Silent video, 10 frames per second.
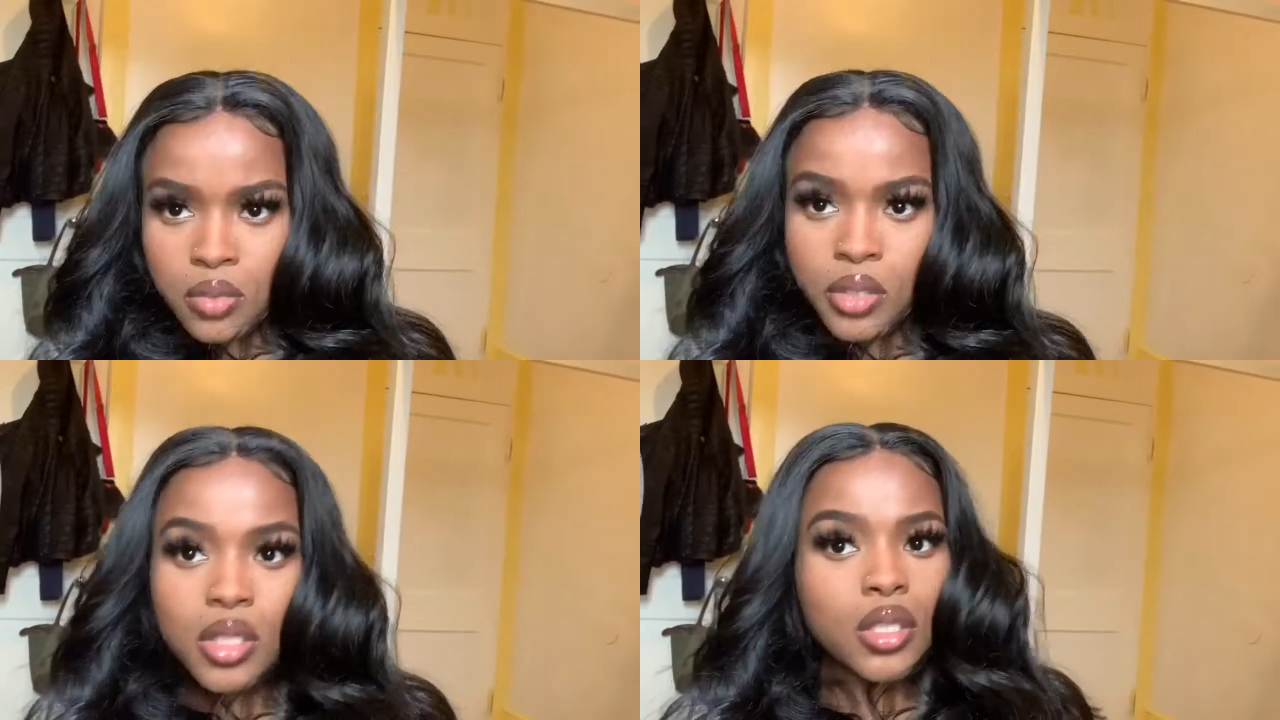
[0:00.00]

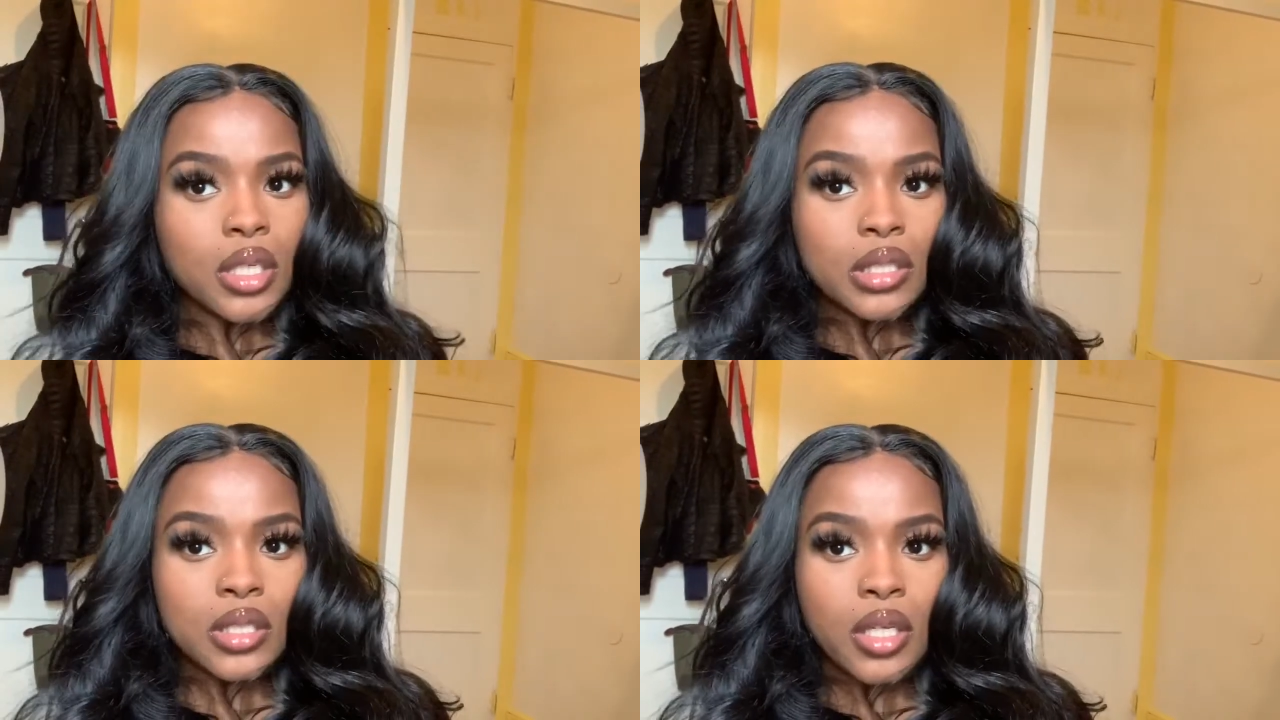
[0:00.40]
what she
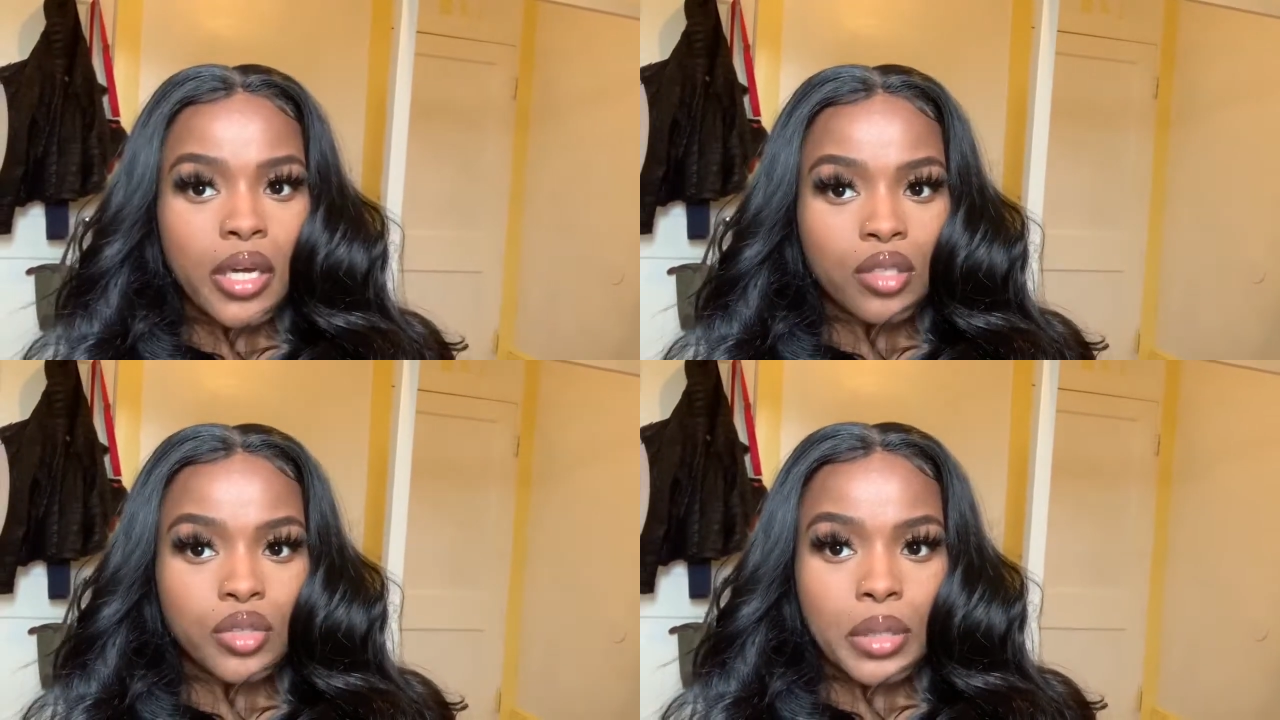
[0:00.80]
looks in
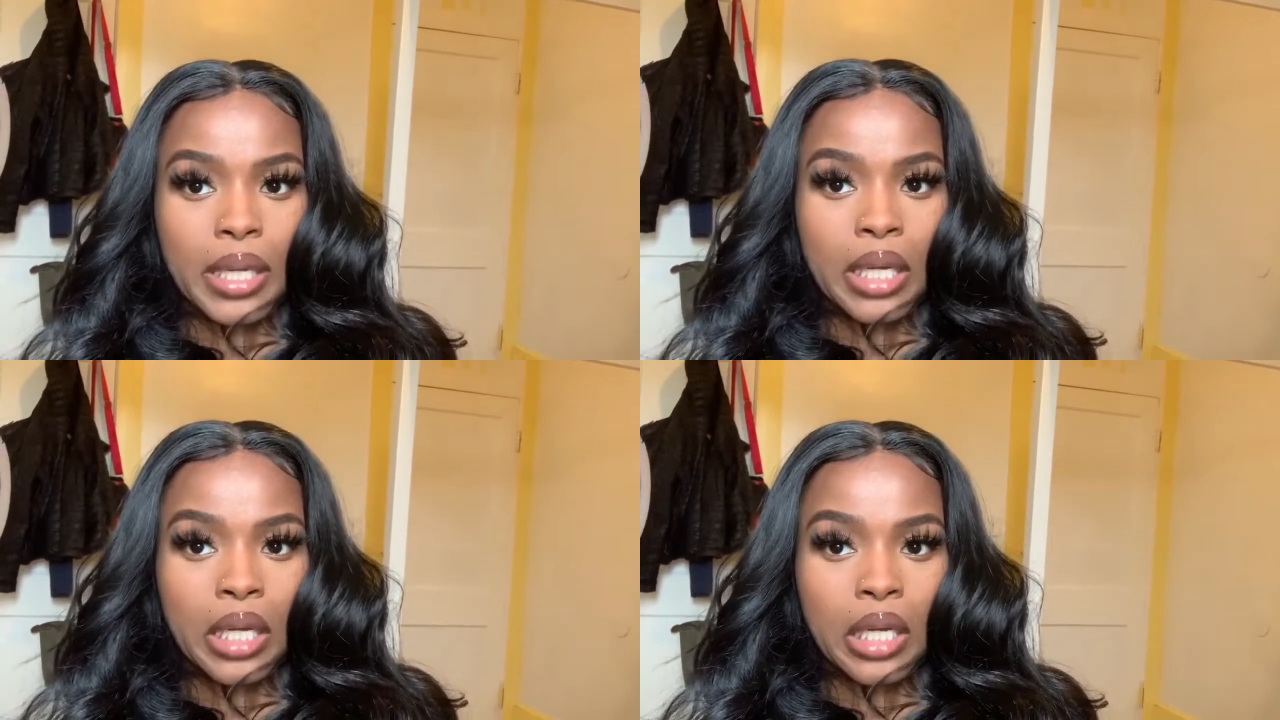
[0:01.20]
natural
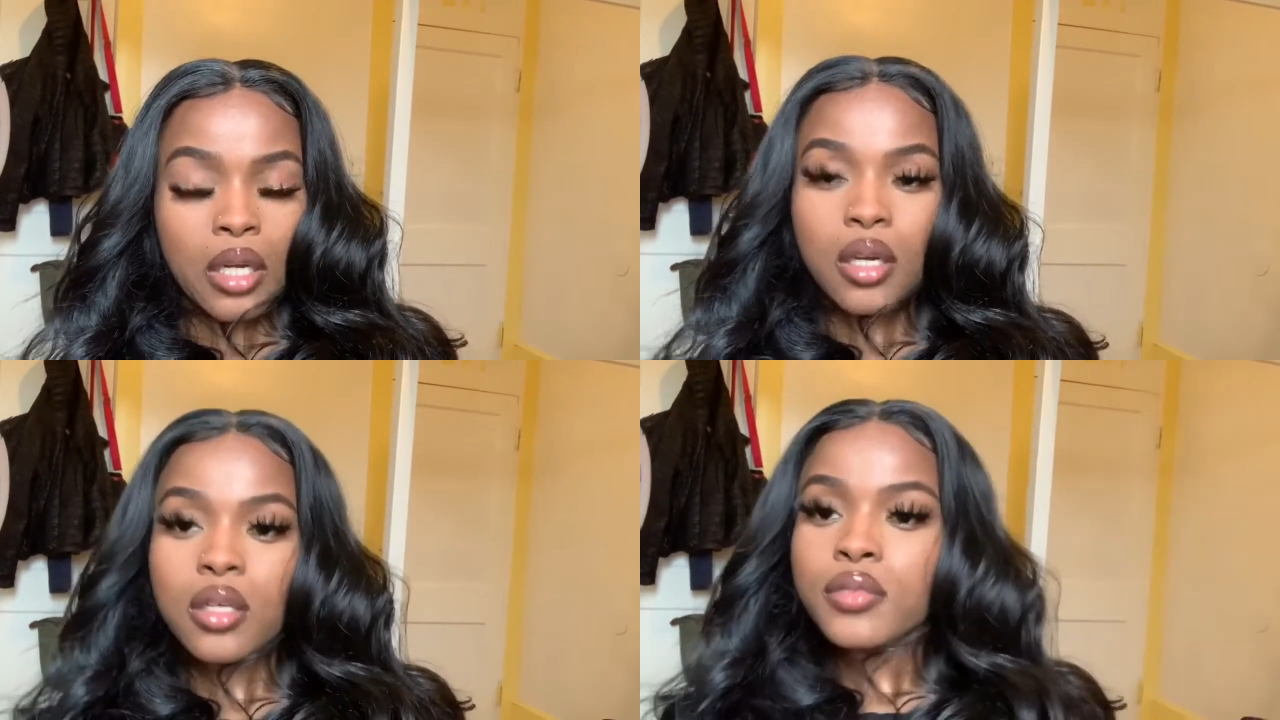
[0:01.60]
lighting.